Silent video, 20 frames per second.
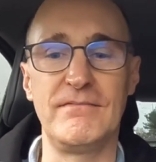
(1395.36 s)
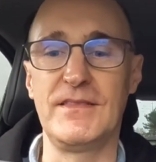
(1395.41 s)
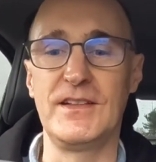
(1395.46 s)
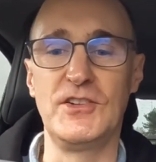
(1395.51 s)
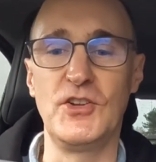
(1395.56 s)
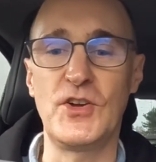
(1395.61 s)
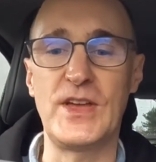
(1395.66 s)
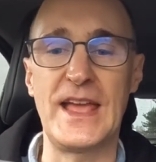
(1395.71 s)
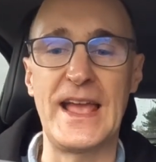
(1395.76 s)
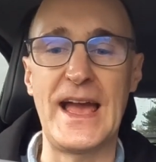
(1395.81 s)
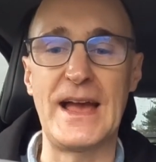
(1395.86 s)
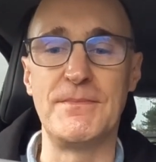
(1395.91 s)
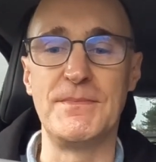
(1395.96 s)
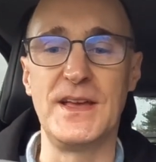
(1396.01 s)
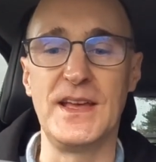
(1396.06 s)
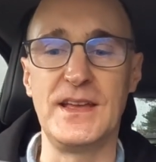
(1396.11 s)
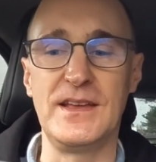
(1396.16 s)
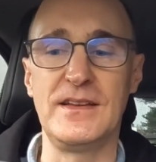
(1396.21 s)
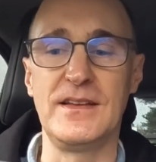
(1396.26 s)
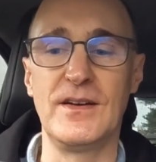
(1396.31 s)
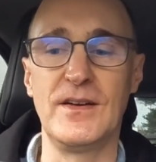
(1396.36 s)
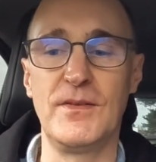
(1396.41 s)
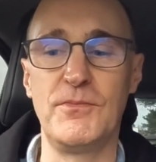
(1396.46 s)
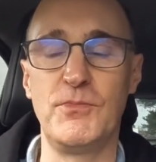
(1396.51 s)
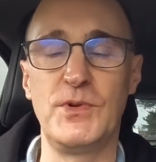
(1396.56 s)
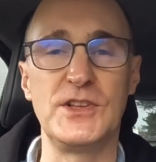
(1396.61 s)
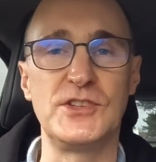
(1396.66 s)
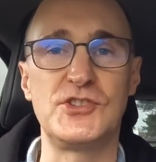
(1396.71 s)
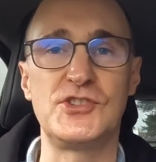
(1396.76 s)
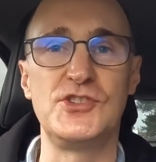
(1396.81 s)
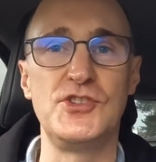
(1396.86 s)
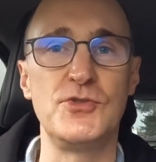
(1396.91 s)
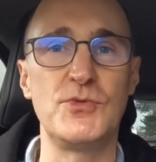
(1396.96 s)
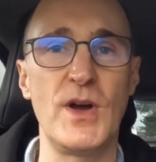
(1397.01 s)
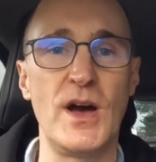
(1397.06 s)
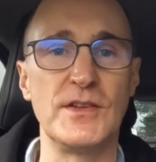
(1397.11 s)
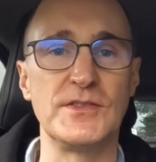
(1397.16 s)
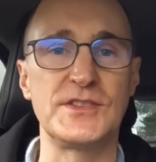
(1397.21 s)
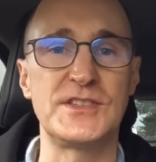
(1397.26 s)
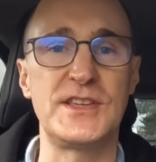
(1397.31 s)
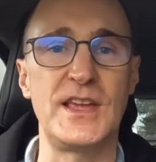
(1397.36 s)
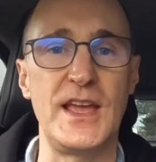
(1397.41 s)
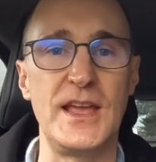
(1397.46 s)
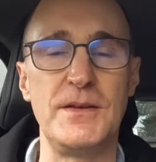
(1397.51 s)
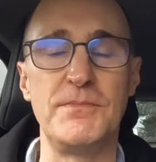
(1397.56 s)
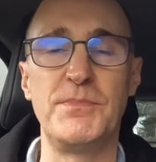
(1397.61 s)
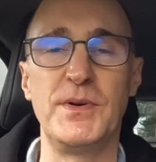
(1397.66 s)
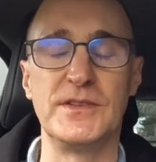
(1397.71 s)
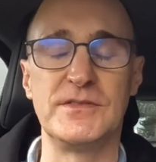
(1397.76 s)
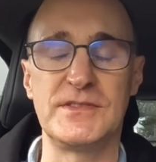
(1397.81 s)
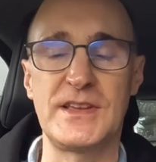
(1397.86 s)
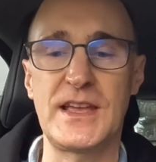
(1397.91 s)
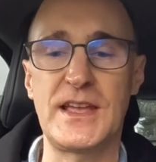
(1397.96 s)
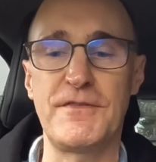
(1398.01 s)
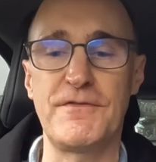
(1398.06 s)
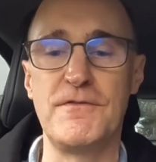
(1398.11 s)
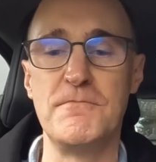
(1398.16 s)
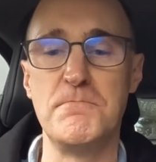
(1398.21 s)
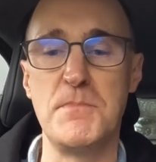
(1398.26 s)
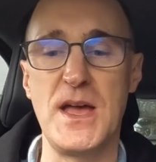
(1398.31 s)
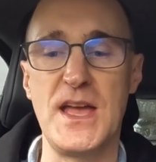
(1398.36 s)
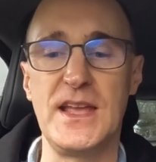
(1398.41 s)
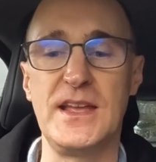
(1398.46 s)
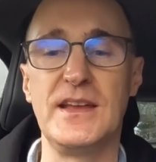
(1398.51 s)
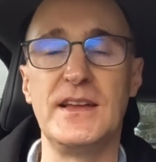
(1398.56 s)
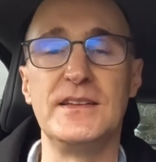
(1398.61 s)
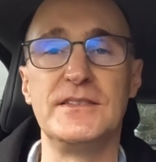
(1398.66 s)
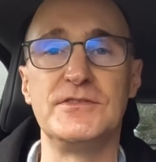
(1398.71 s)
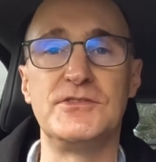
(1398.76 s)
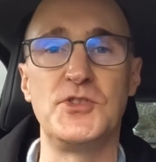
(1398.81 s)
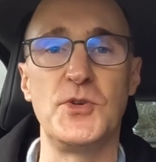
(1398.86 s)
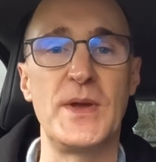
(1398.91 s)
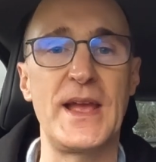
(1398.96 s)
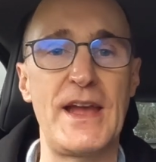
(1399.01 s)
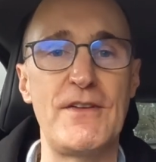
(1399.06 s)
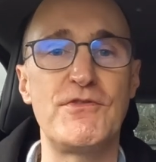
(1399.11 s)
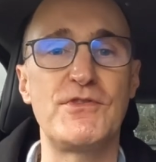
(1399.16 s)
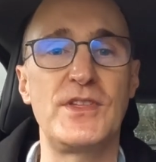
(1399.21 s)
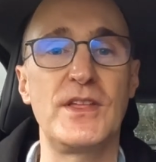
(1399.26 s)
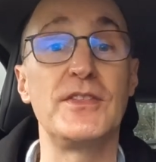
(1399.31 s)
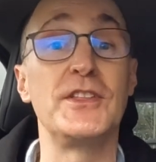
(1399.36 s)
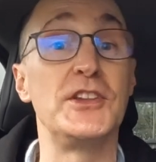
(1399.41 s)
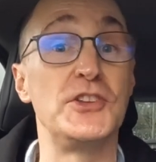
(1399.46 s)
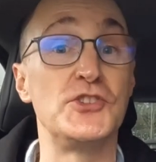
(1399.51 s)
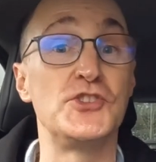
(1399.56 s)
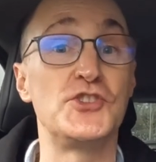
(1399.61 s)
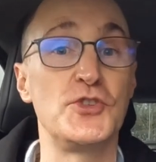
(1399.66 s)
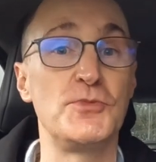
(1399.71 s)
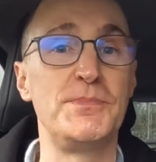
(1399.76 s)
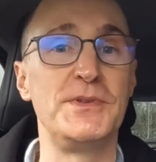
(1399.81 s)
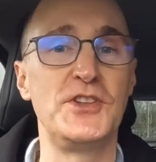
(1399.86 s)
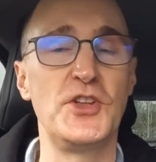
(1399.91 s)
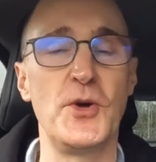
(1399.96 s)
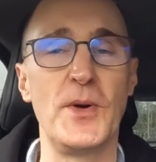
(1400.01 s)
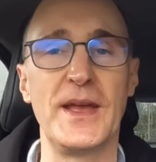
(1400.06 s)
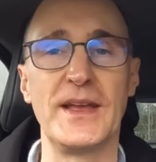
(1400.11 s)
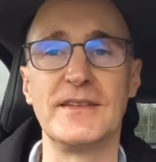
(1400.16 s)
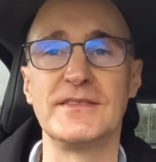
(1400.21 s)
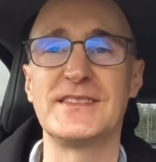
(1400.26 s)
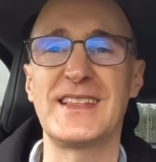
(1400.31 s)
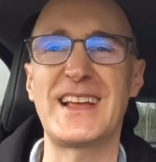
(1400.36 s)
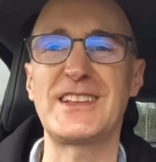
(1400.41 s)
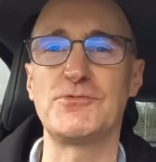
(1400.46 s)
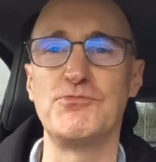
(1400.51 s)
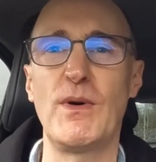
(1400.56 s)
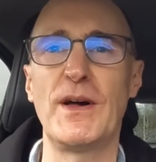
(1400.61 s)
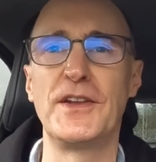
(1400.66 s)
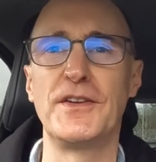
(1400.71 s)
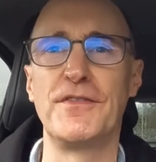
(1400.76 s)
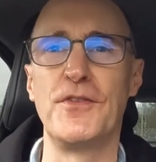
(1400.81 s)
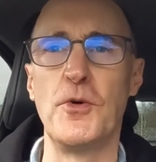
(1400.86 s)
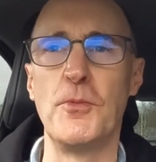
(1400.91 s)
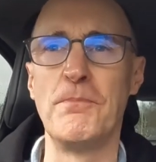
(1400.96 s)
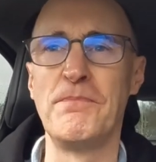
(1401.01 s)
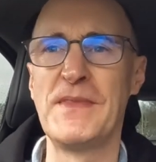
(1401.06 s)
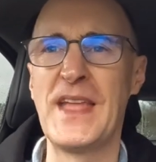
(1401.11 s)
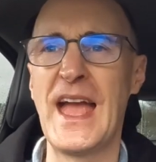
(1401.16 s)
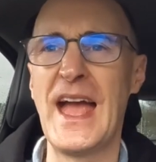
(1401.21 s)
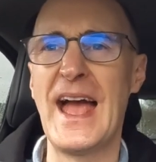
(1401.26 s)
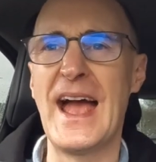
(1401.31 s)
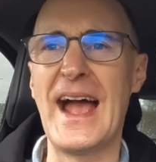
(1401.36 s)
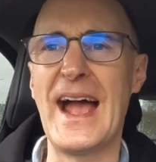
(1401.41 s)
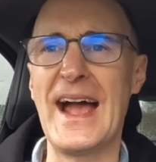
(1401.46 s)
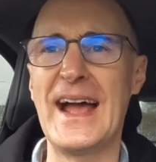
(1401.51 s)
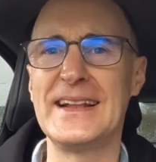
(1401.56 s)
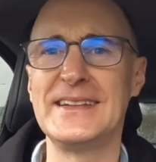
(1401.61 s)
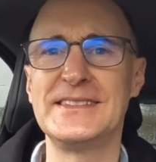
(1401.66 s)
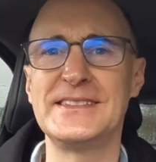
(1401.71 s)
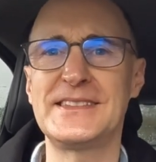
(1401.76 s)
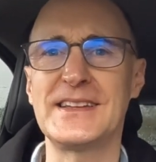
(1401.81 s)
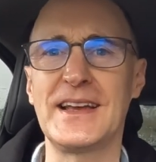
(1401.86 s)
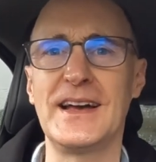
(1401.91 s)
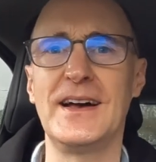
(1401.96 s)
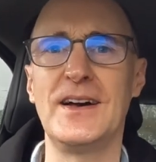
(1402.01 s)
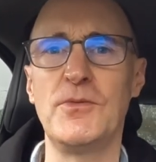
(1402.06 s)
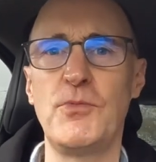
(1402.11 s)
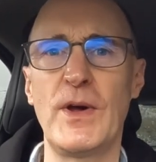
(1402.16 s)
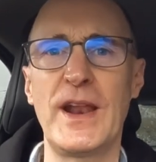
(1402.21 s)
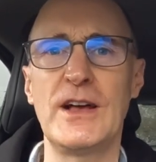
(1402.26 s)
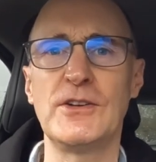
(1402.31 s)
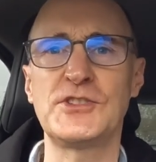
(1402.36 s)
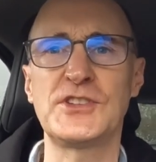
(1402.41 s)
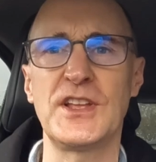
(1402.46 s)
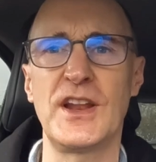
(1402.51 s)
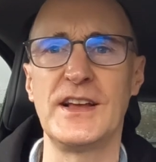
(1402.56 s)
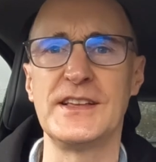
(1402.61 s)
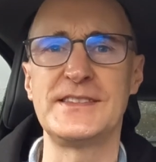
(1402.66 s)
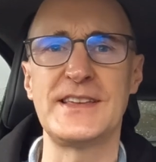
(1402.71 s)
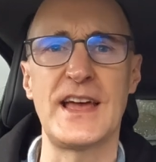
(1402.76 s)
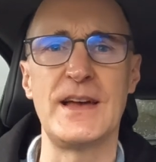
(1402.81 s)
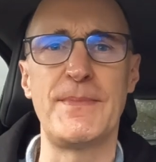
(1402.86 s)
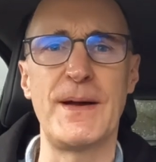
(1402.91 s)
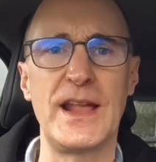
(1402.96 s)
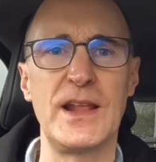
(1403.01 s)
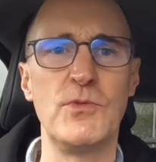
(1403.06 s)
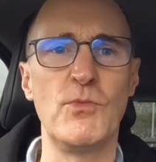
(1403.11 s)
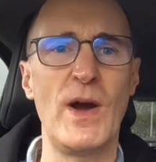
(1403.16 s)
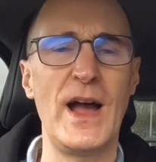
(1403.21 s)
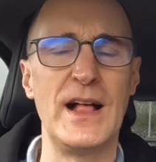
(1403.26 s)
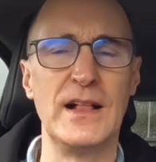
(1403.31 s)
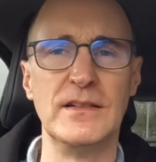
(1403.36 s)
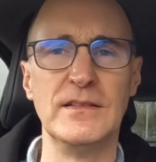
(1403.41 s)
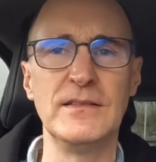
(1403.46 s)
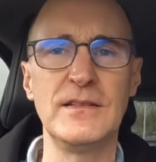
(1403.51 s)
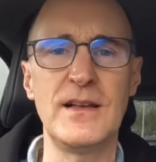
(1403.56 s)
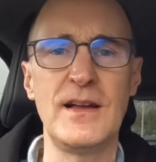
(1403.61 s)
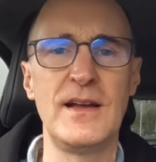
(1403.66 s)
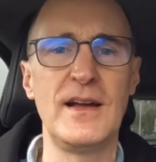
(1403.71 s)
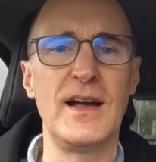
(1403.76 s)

looking at me, which you can't see, but take it from me, it is doing everything that it should be doing. So that's wonderful. And what else can I say about it? Well,